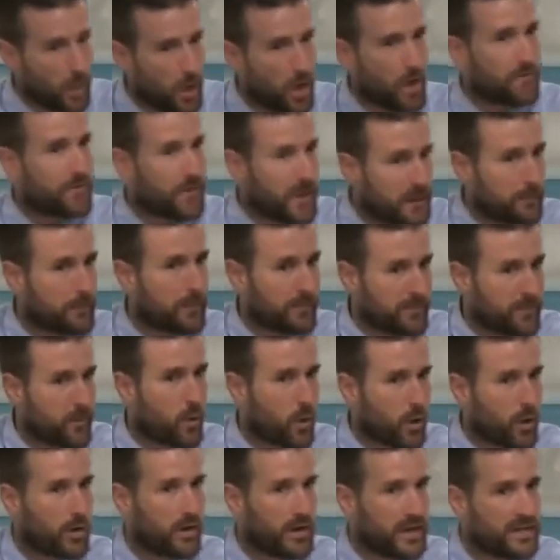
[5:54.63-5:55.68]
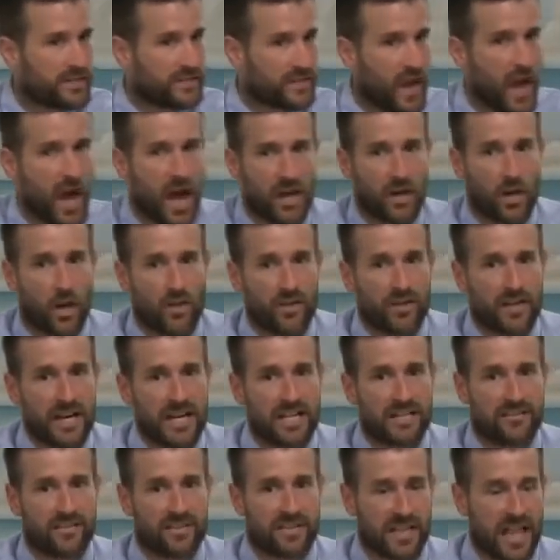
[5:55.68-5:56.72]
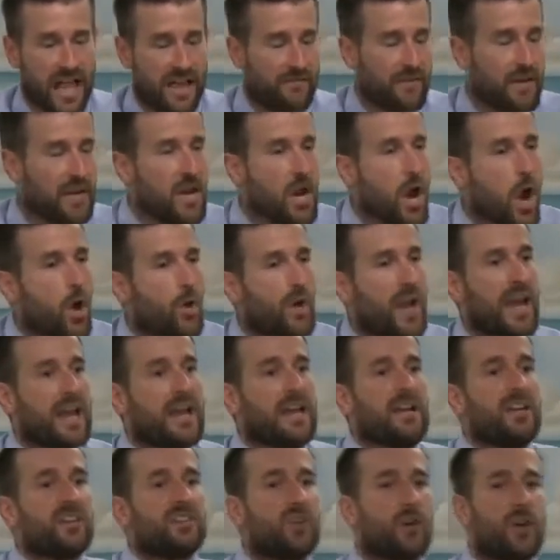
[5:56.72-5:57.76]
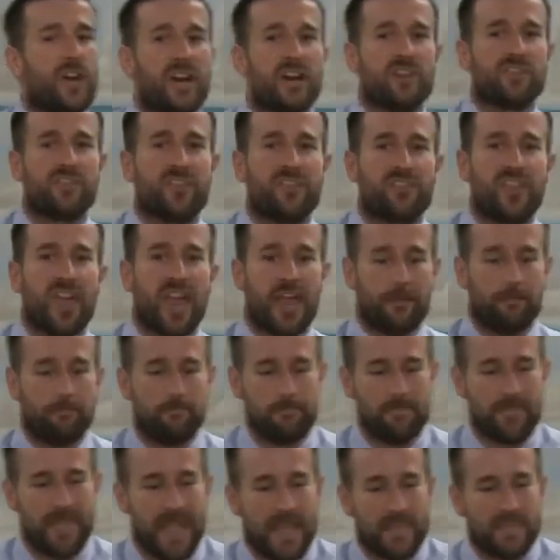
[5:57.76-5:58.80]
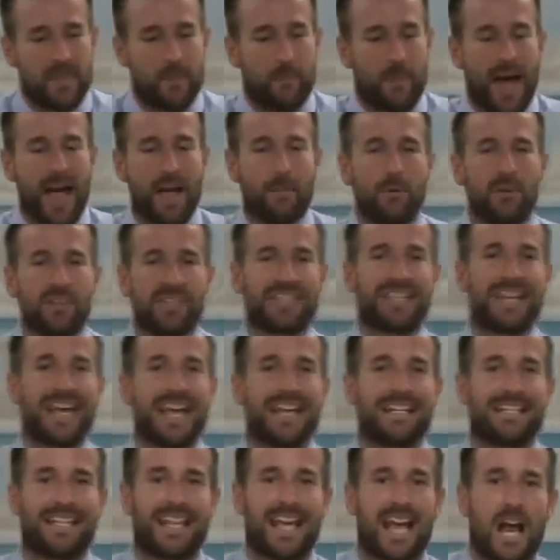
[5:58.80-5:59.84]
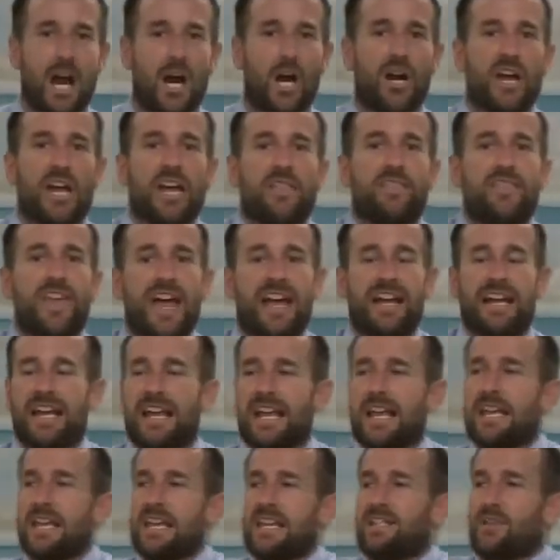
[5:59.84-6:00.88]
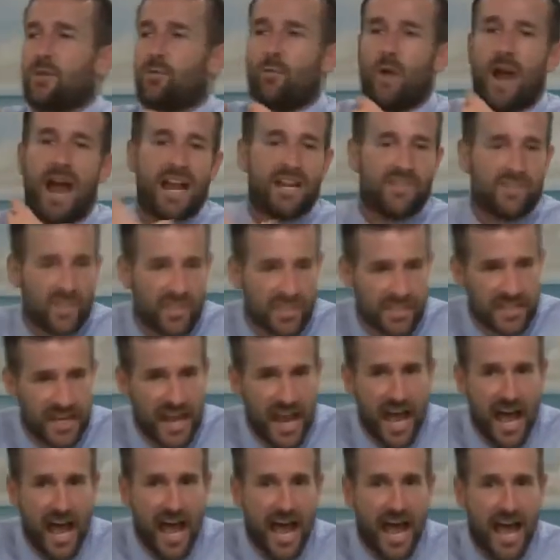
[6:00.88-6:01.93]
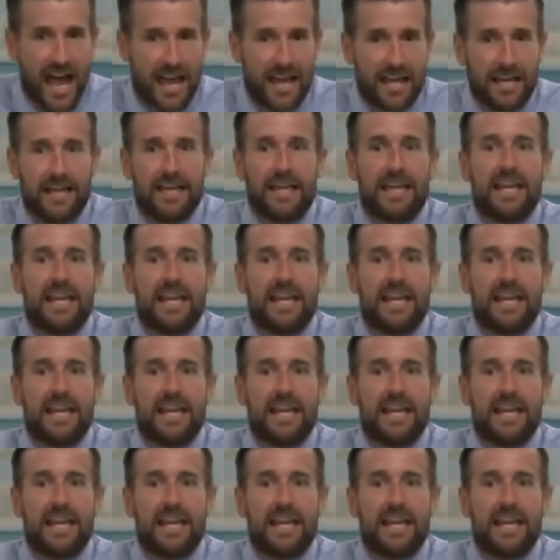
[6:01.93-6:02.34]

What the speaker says: perfect before his God all the days of his life. Okay, so here's the thing. The Bible says there that he's a righteous guy,